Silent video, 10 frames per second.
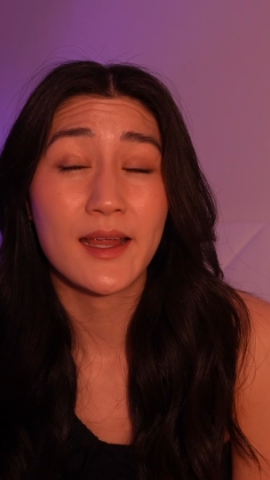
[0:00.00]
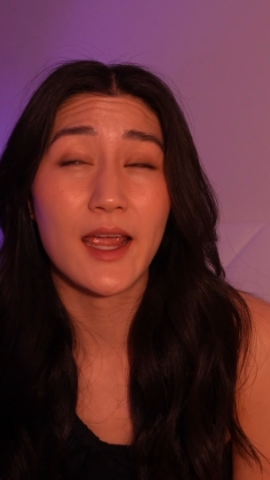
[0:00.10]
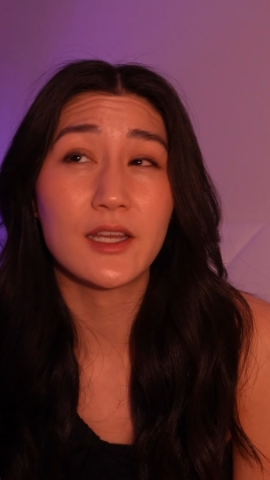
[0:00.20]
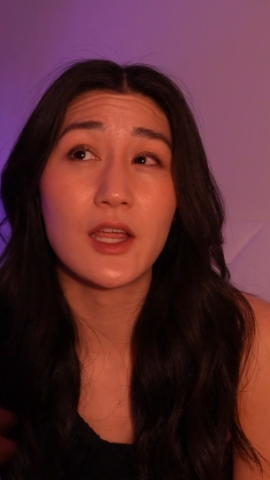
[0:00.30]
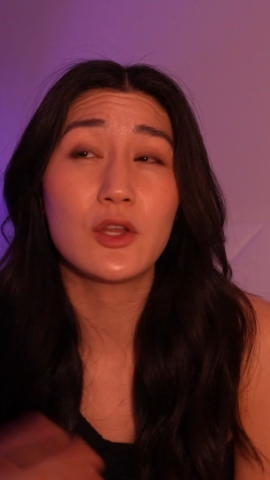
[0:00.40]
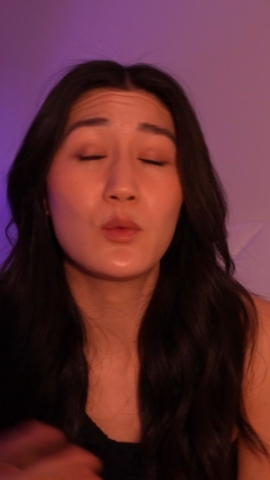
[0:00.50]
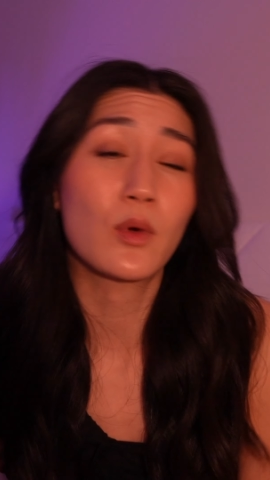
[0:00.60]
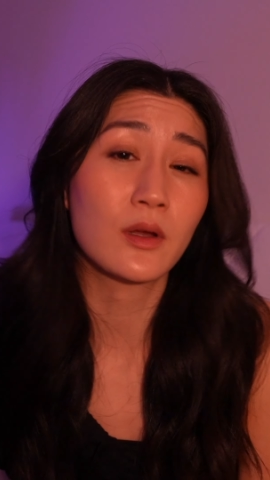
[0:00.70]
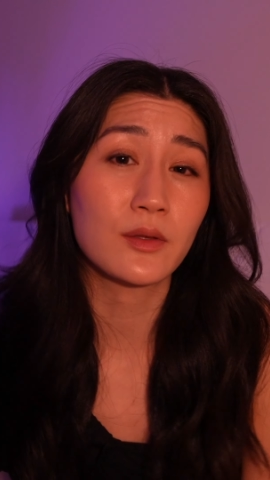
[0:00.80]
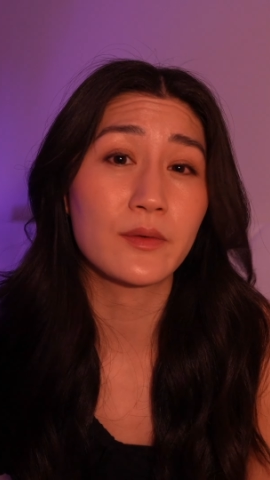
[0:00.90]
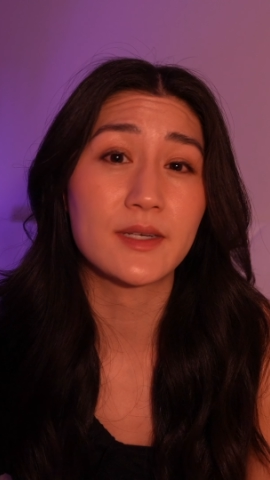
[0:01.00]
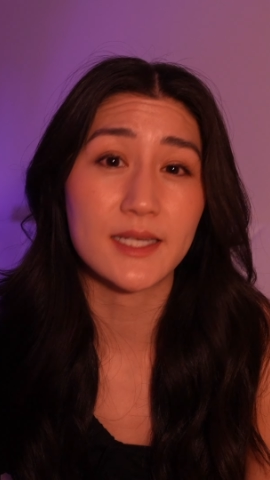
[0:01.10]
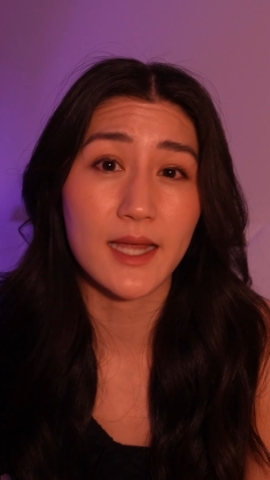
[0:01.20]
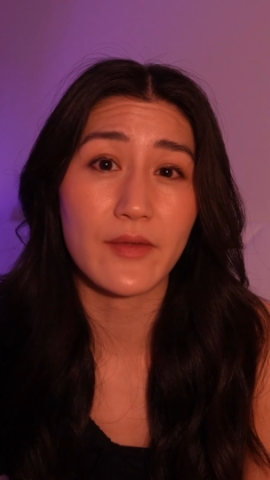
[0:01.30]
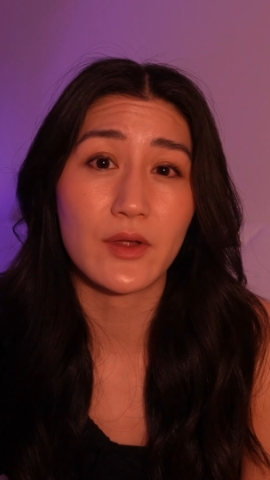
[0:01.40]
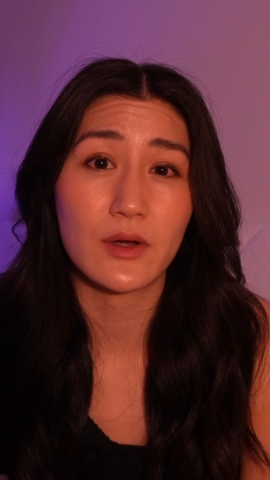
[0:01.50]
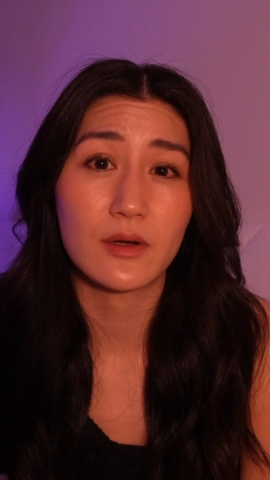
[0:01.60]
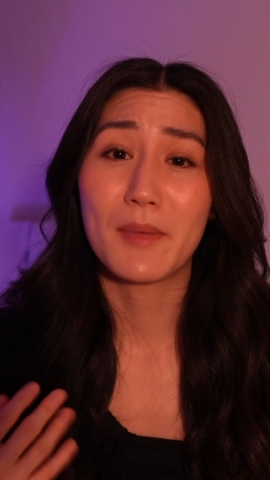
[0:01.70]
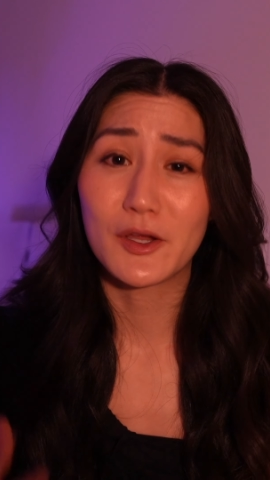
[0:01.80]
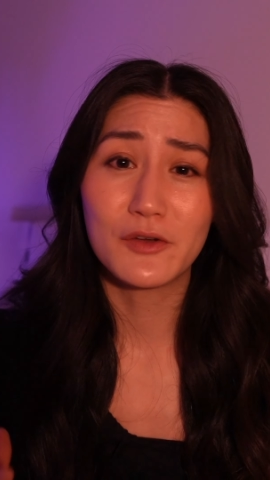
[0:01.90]
And can you work through it together?
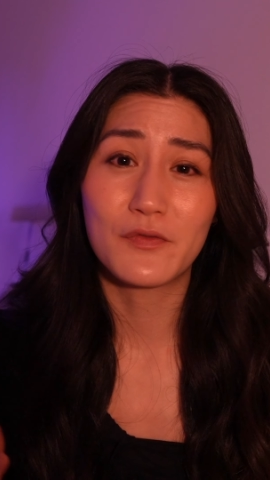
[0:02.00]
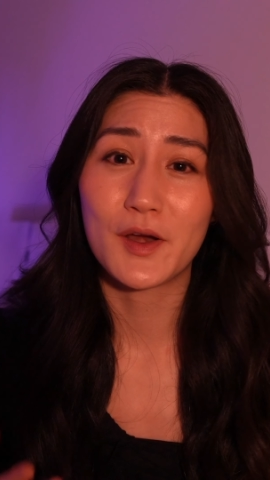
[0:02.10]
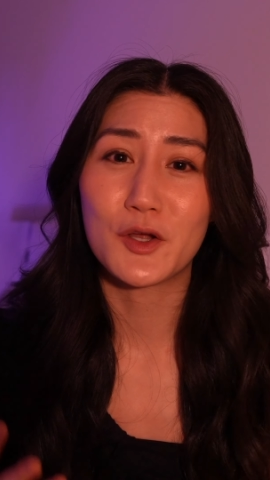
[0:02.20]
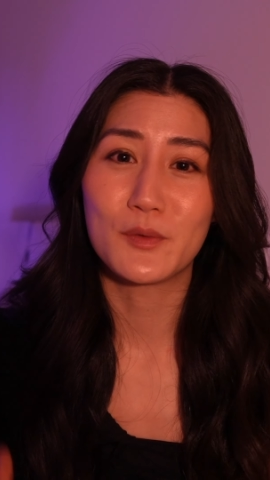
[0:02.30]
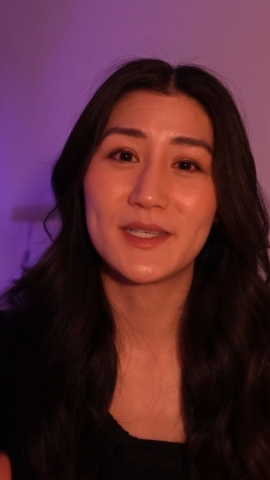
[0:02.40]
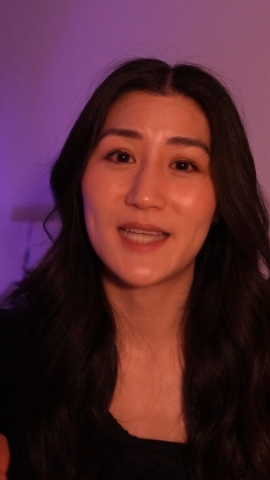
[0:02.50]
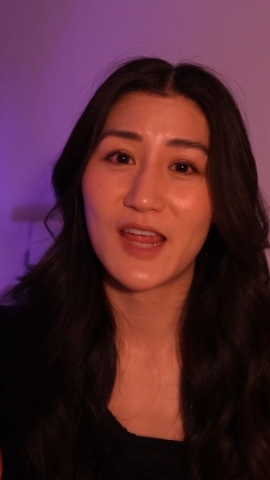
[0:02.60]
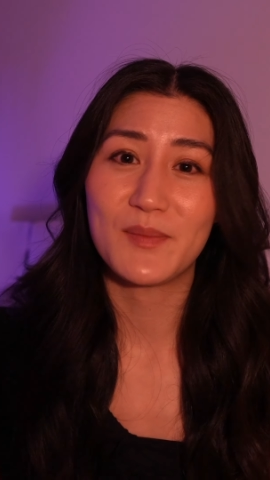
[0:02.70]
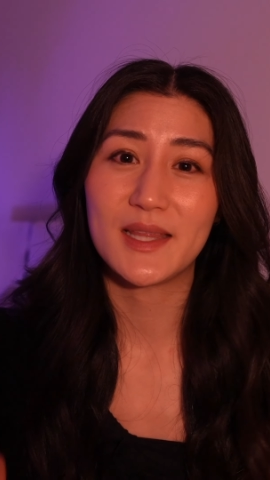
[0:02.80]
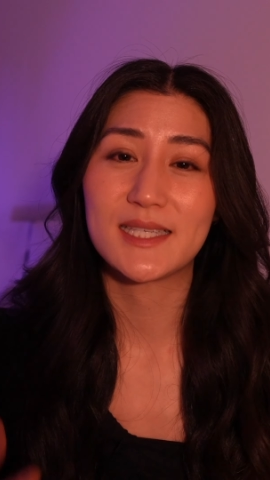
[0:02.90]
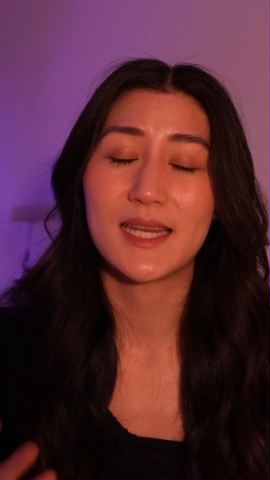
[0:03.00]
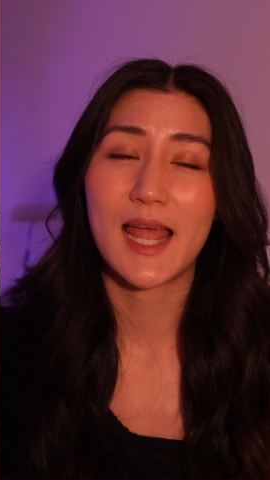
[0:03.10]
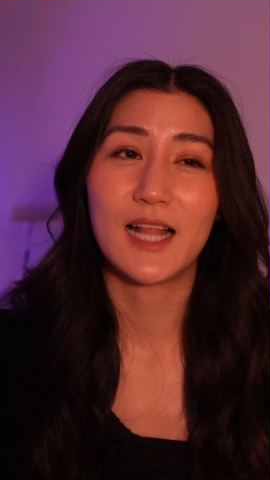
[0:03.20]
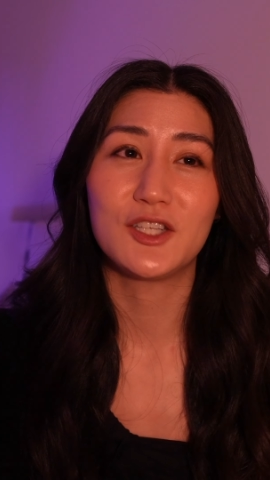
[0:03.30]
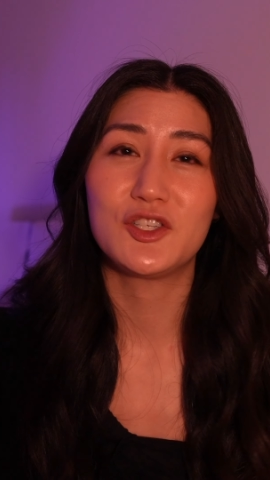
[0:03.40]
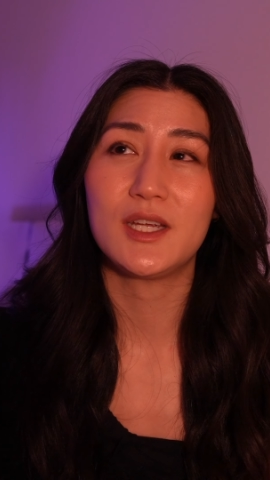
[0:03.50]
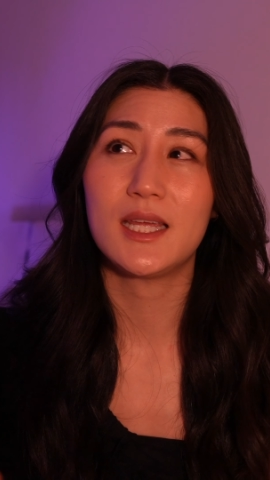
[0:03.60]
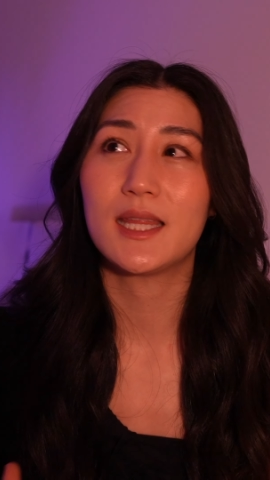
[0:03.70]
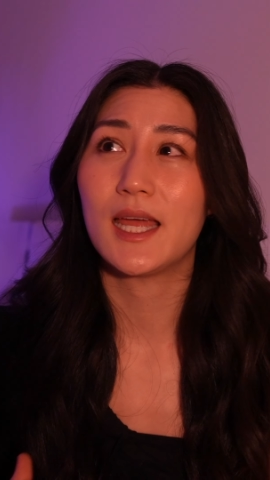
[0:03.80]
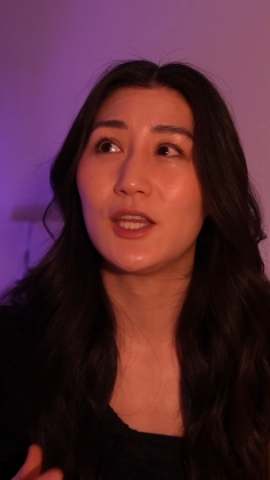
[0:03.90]
My good friend always gave me this analogy
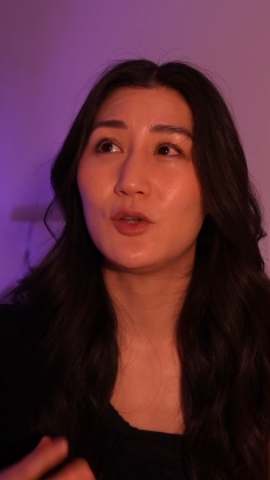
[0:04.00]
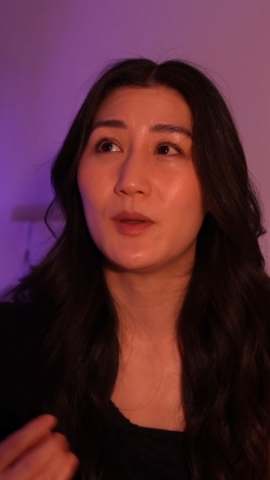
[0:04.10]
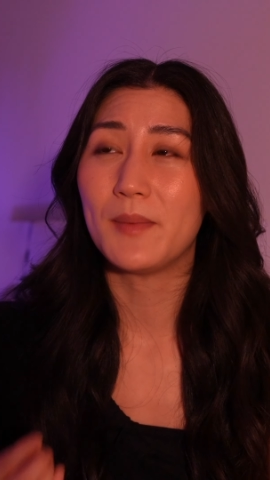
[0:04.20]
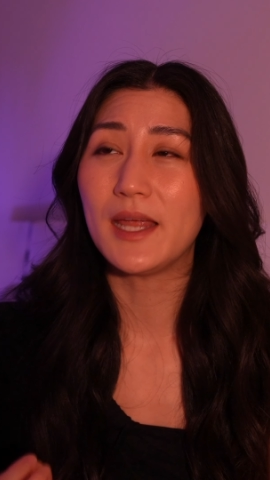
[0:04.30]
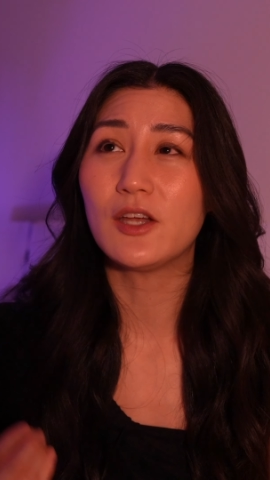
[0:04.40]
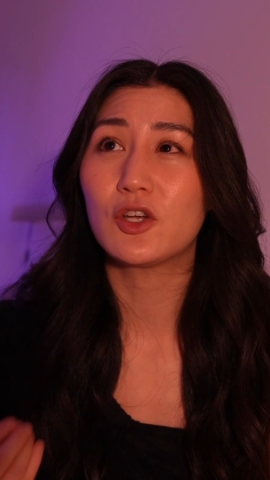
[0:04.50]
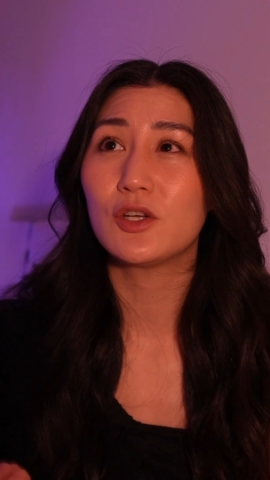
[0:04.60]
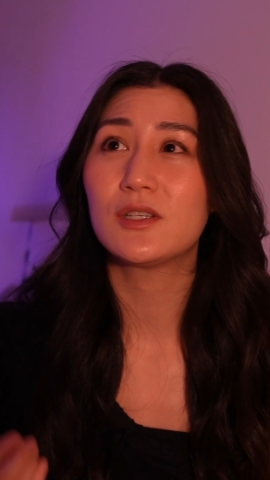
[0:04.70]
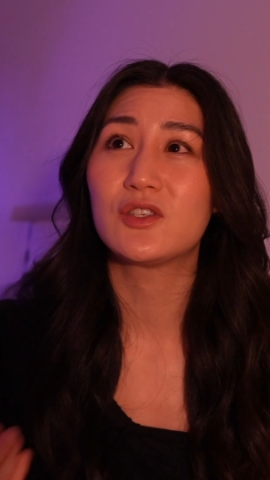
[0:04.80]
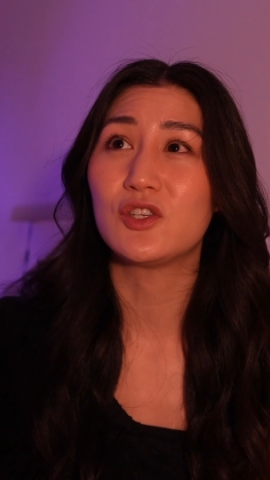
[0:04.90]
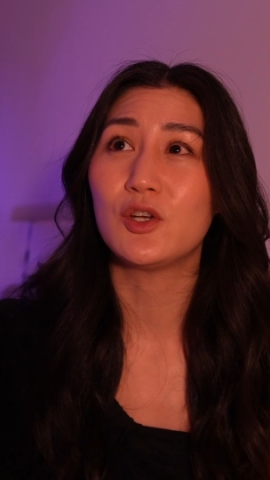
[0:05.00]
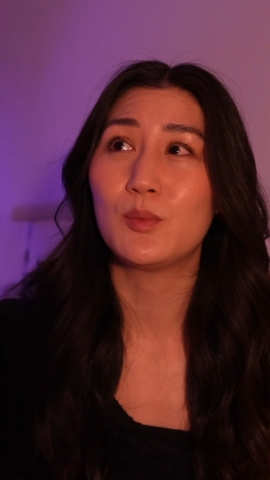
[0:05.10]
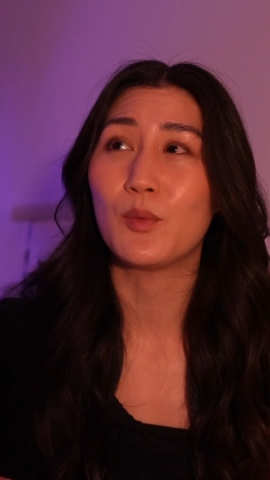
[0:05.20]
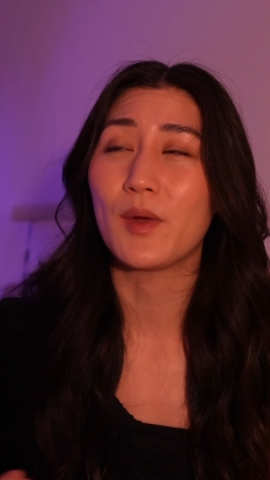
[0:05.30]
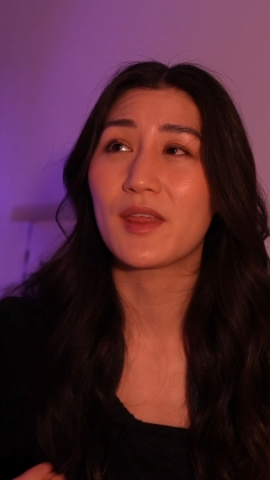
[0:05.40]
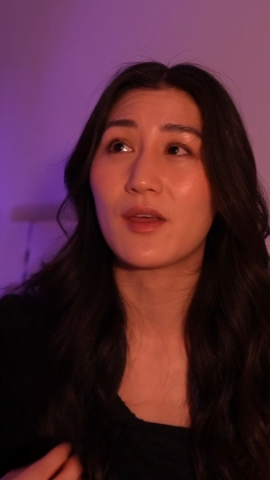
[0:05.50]
that you can make a good soup with